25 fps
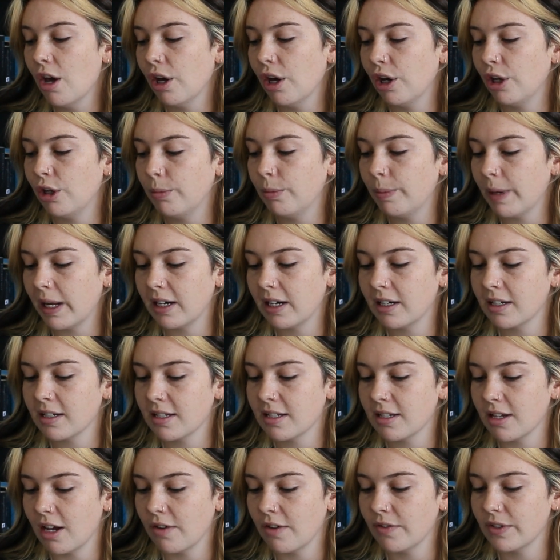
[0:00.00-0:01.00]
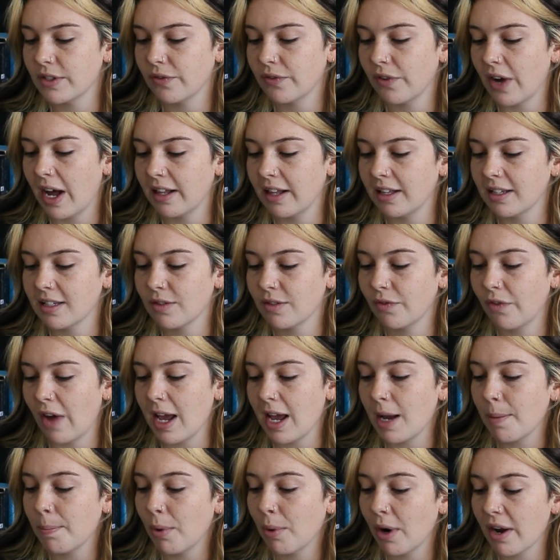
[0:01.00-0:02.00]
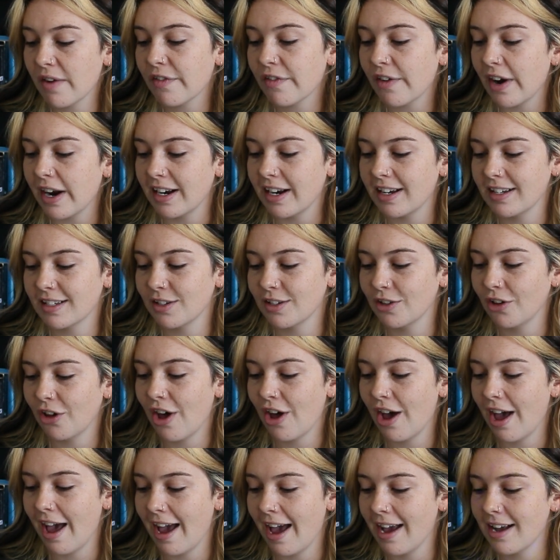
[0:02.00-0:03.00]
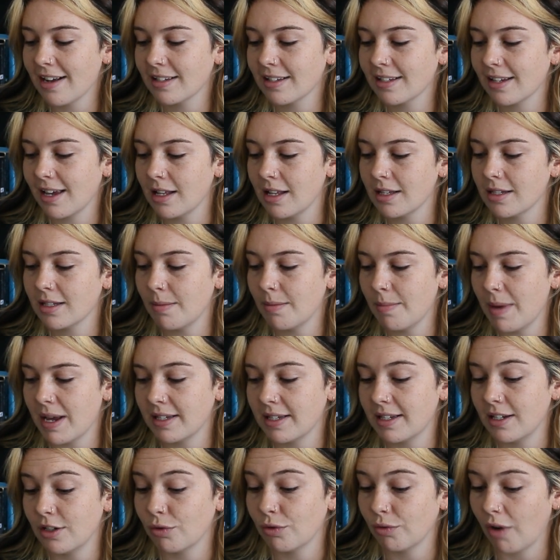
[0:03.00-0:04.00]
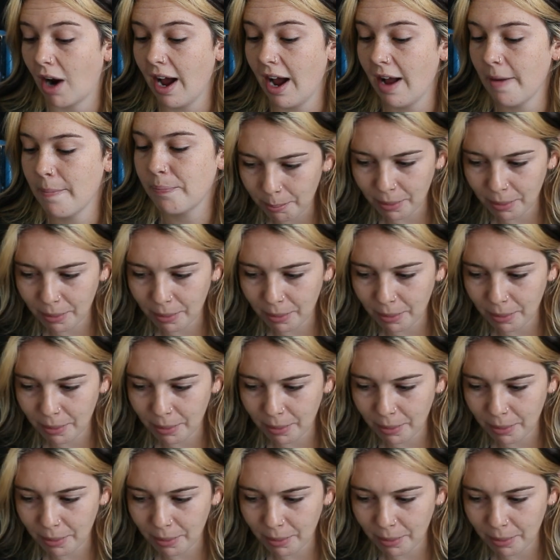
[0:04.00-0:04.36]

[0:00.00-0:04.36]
Who better to serve as Violet's fake boyfriend until her ex gets the message, right?